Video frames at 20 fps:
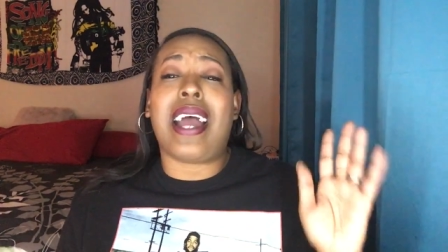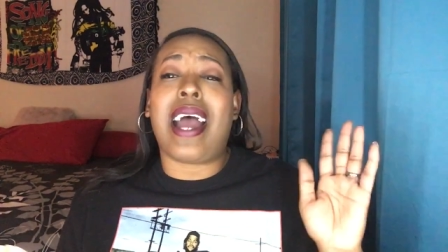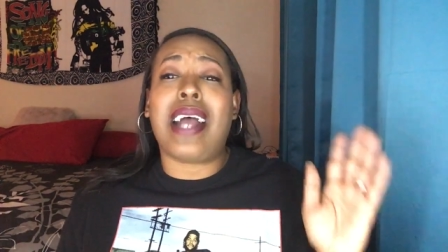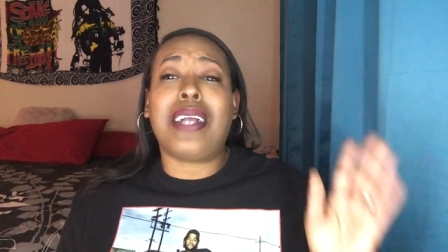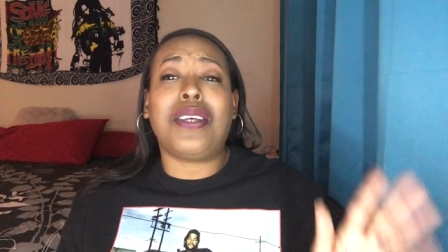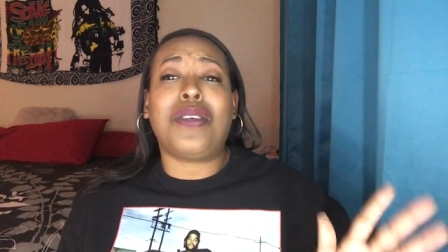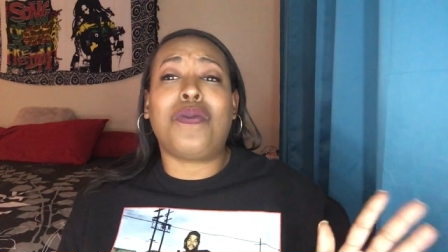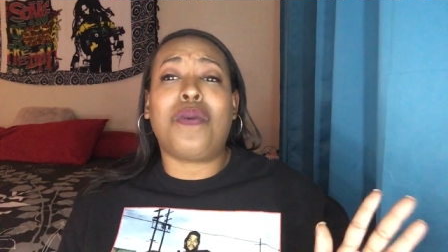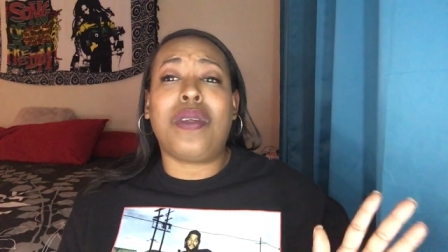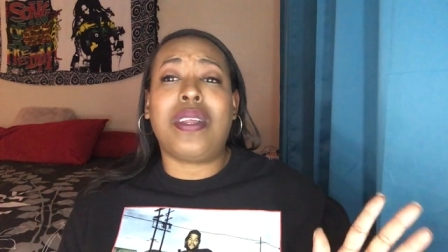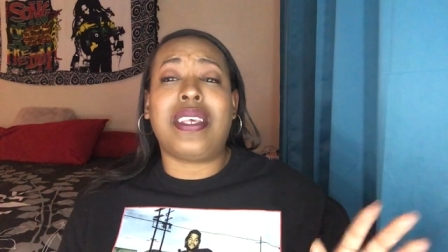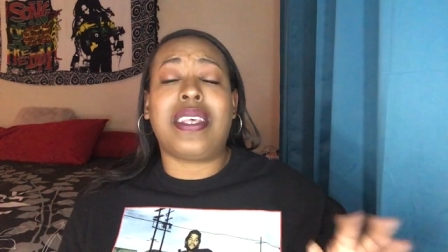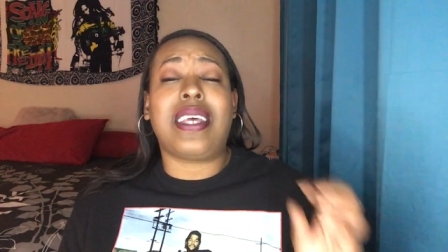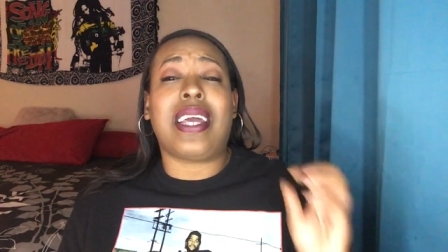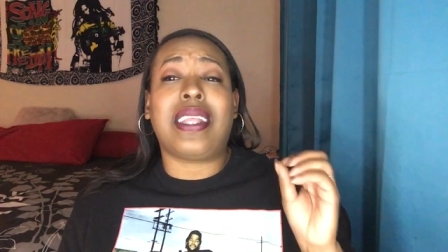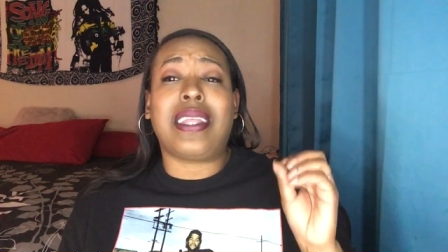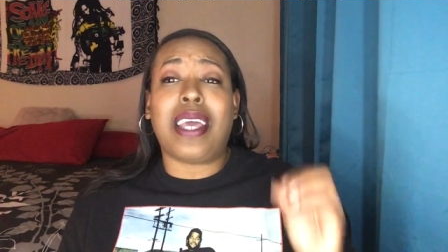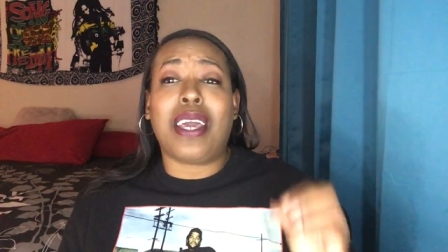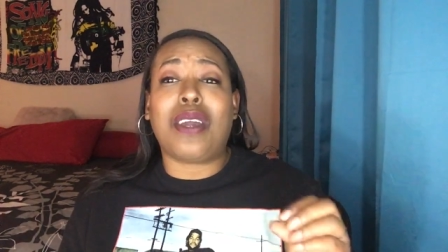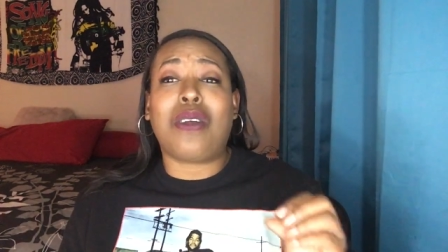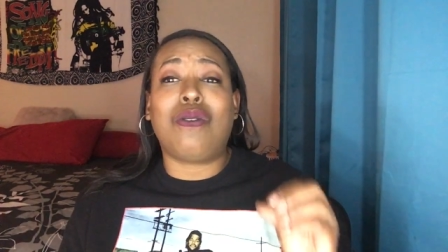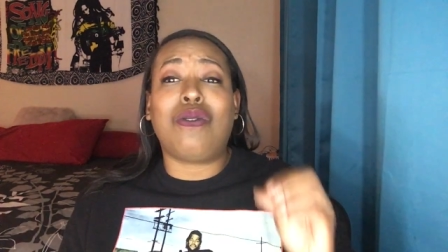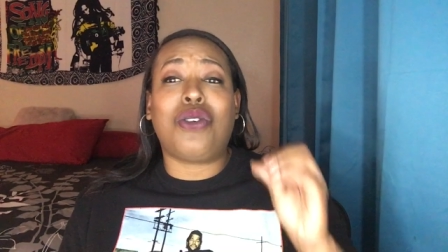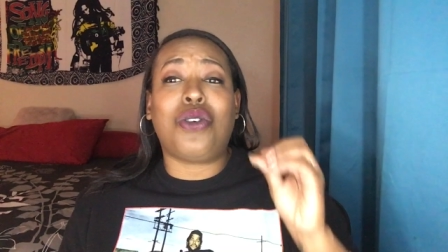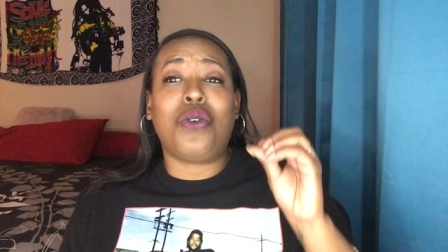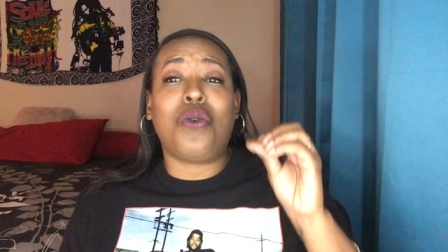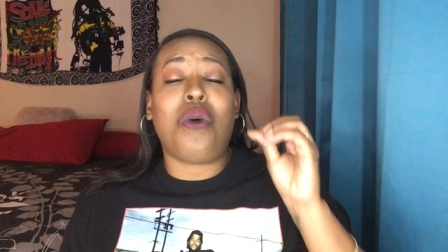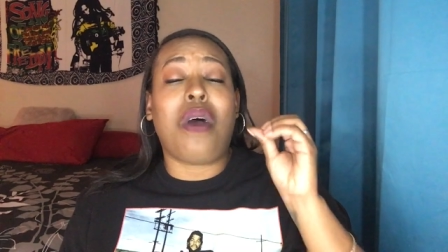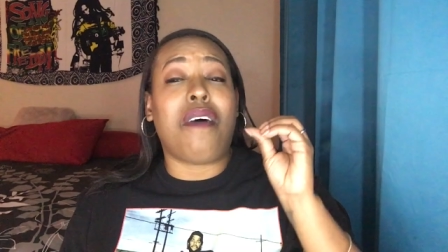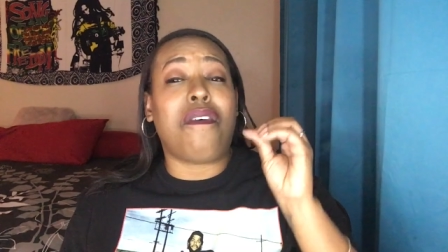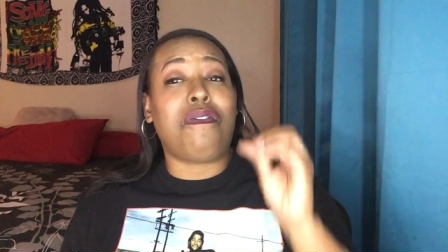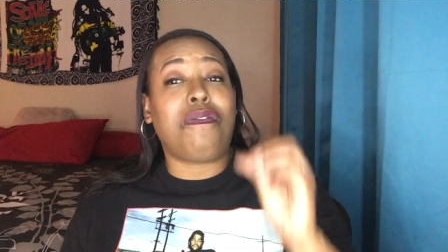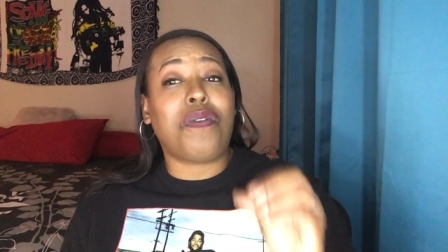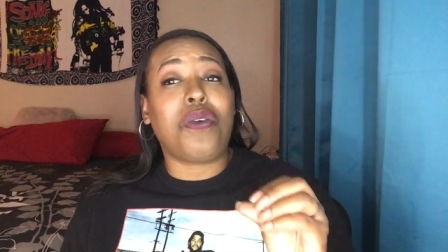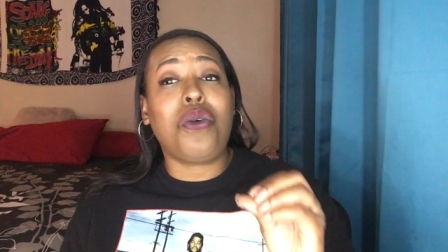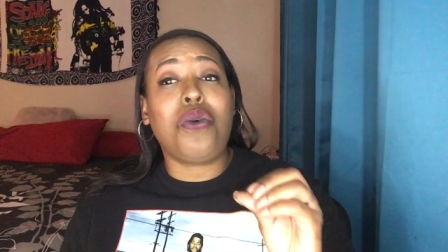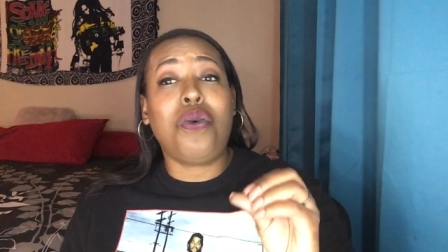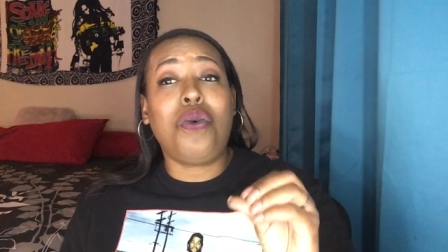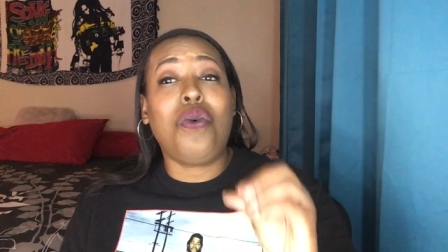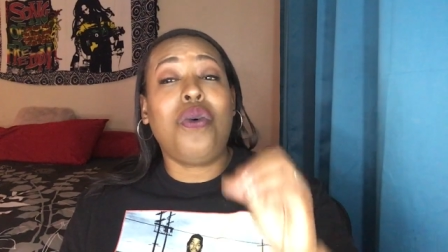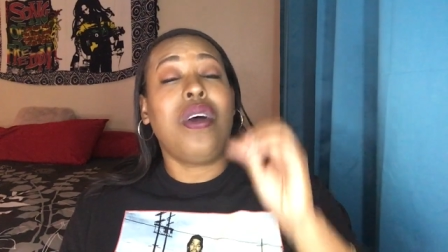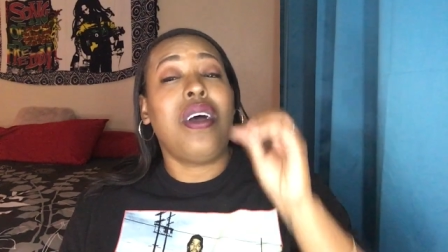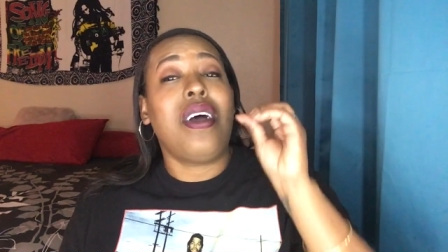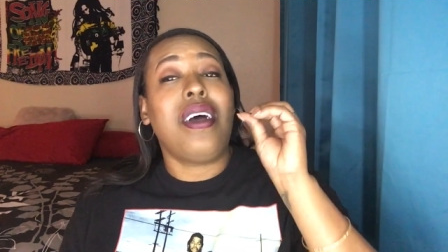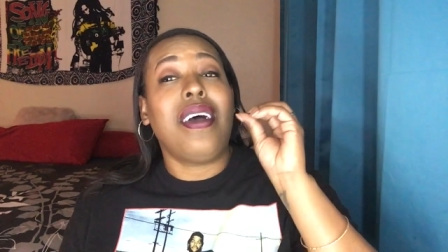i just want to say thank you to a few